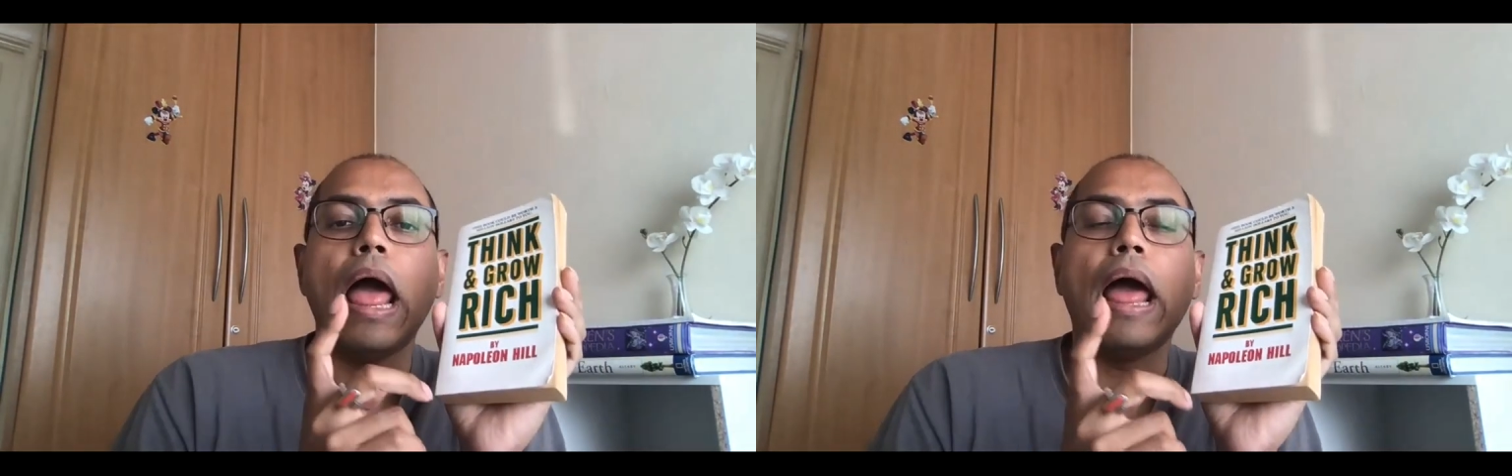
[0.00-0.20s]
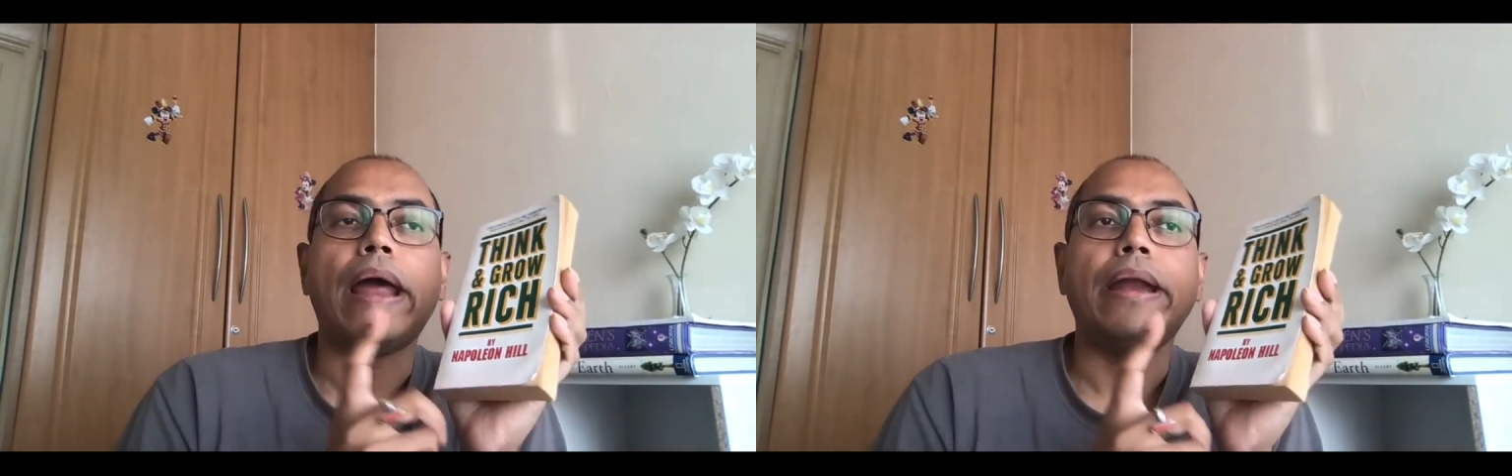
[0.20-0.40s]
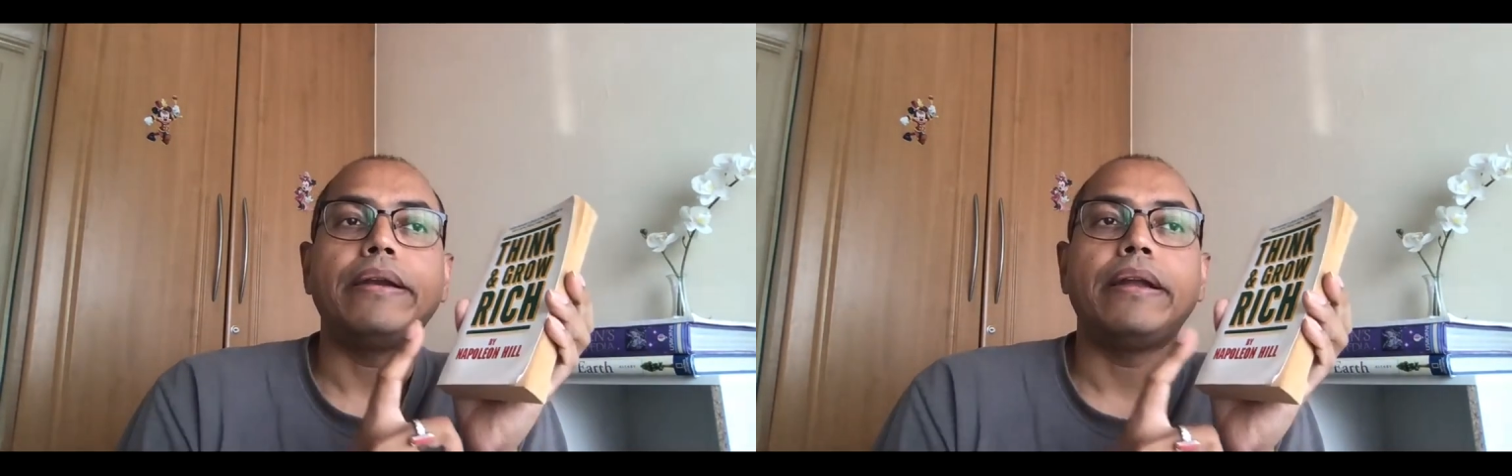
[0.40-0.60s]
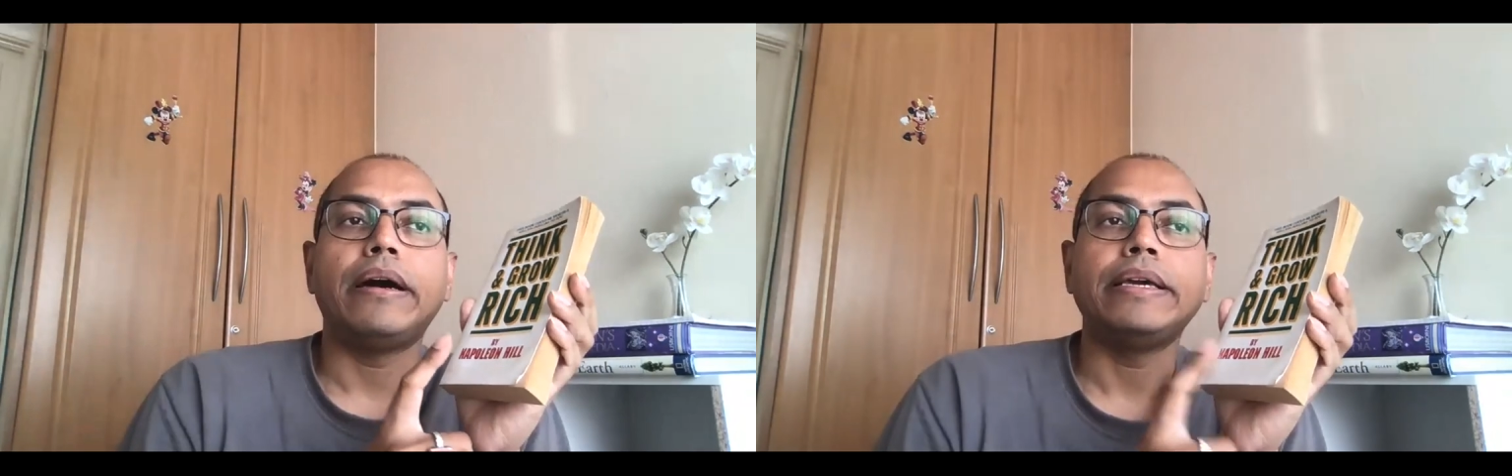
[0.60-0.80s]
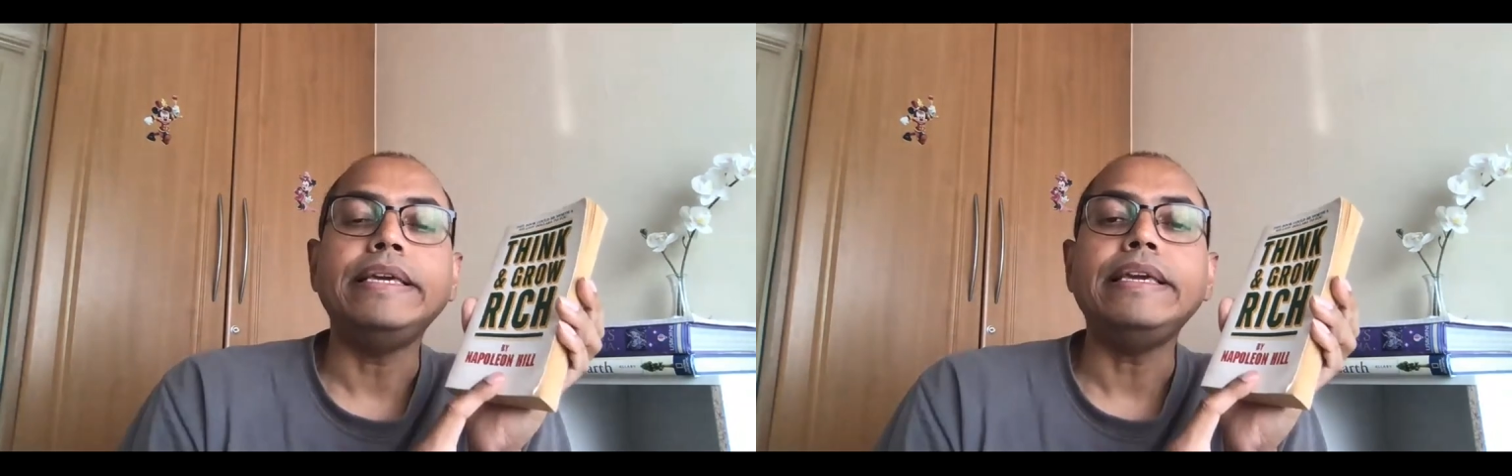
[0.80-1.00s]
and
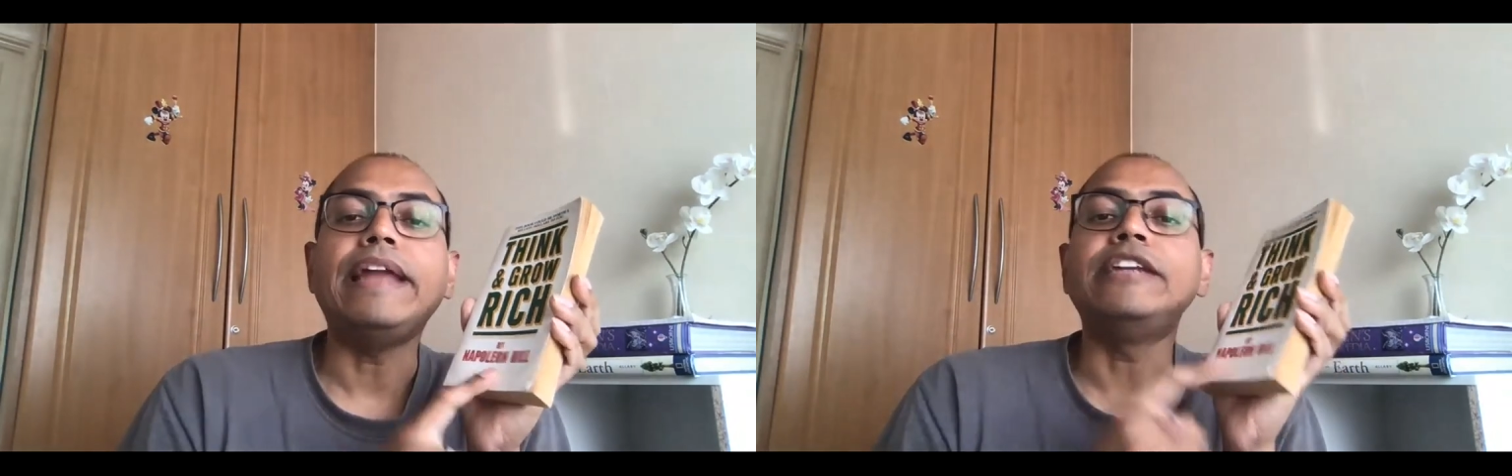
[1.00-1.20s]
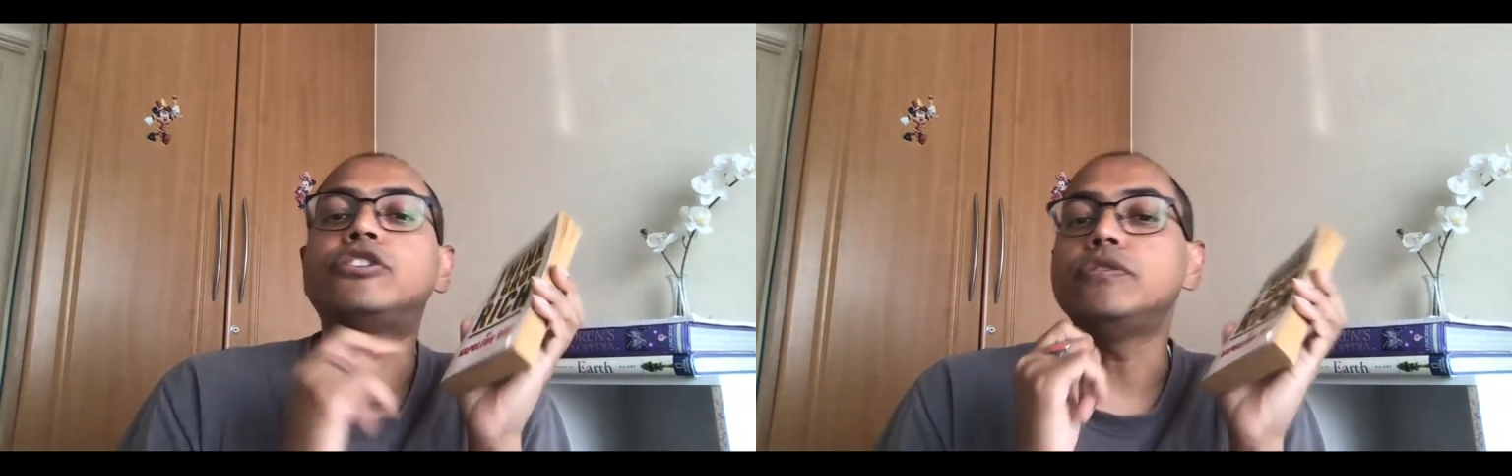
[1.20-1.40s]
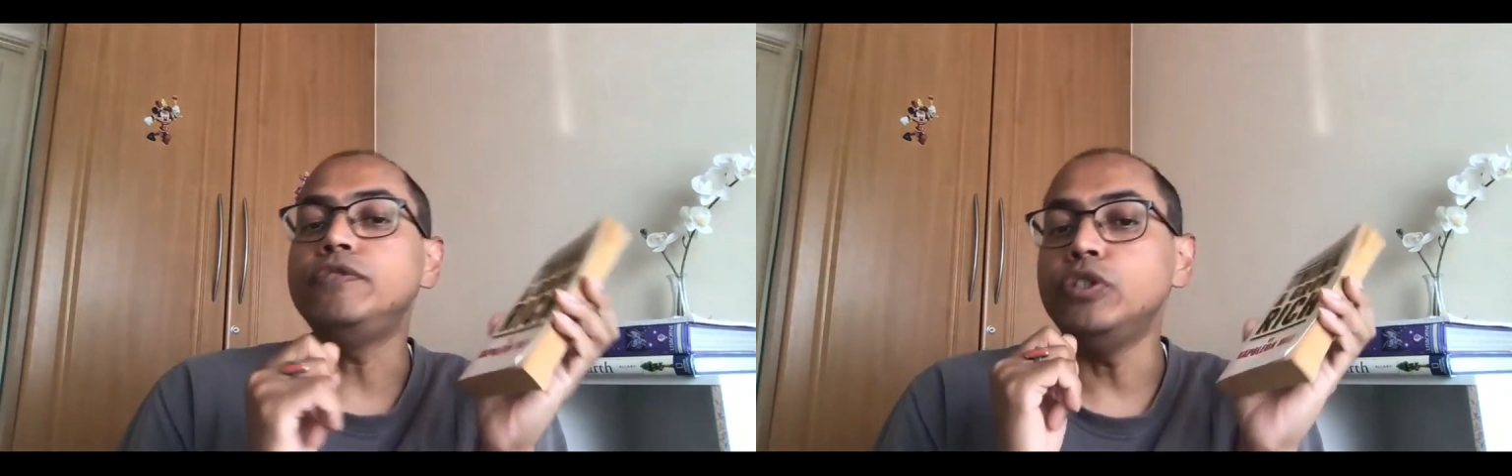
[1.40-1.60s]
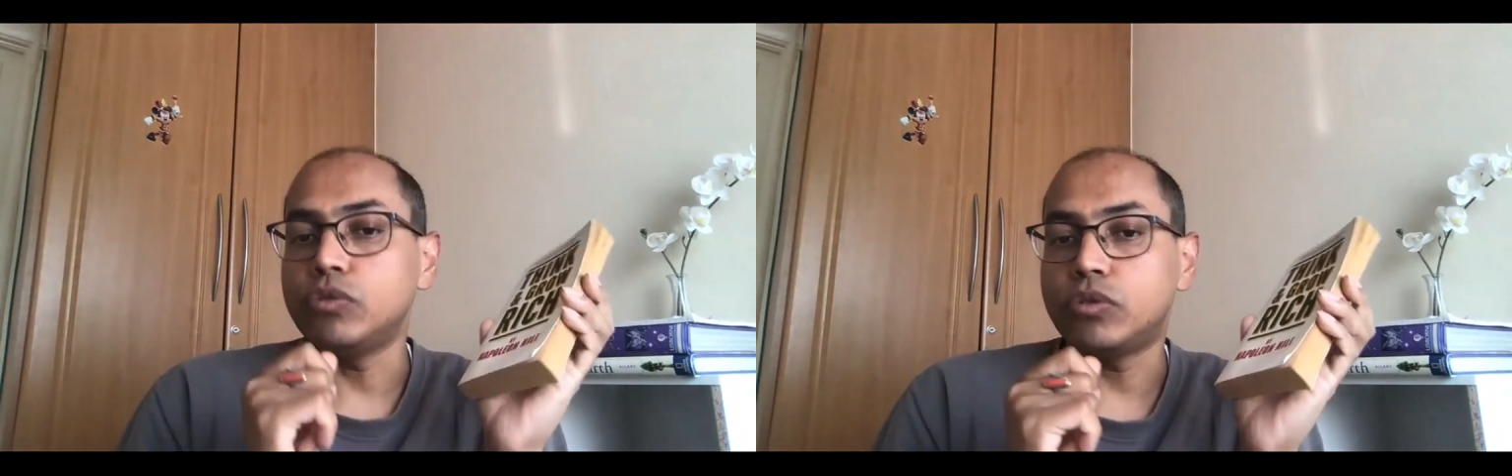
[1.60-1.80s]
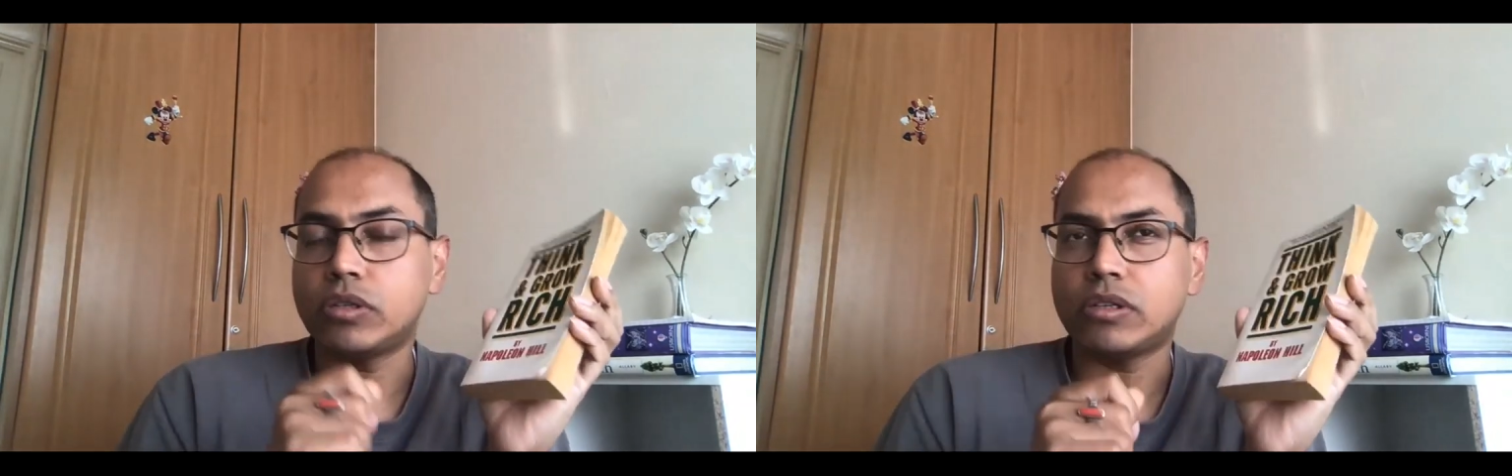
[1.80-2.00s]
he
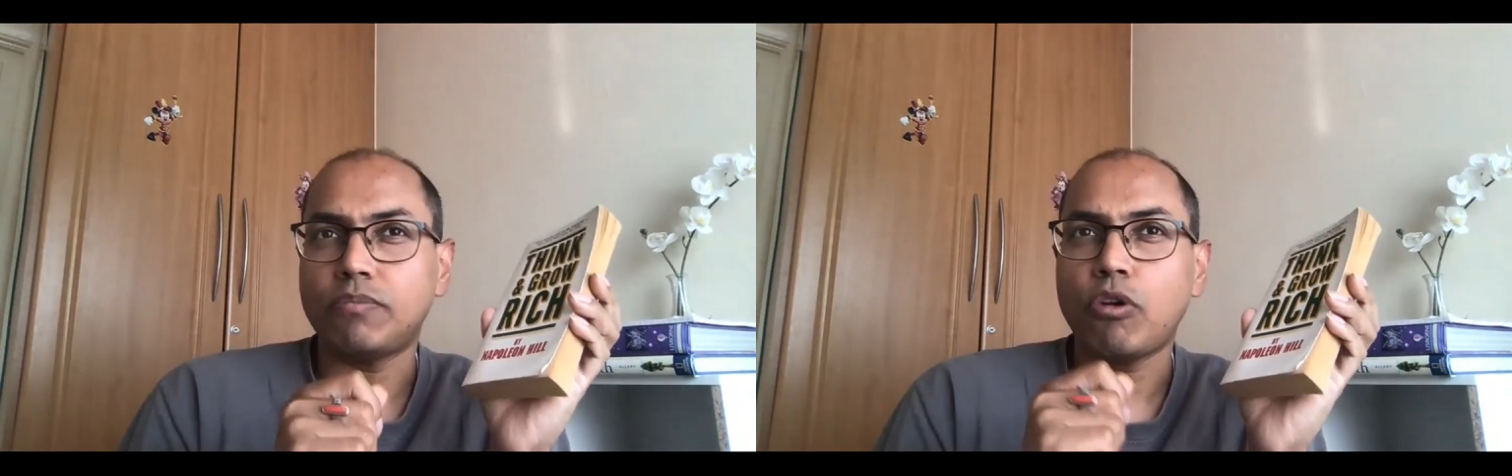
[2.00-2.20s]
interviewed,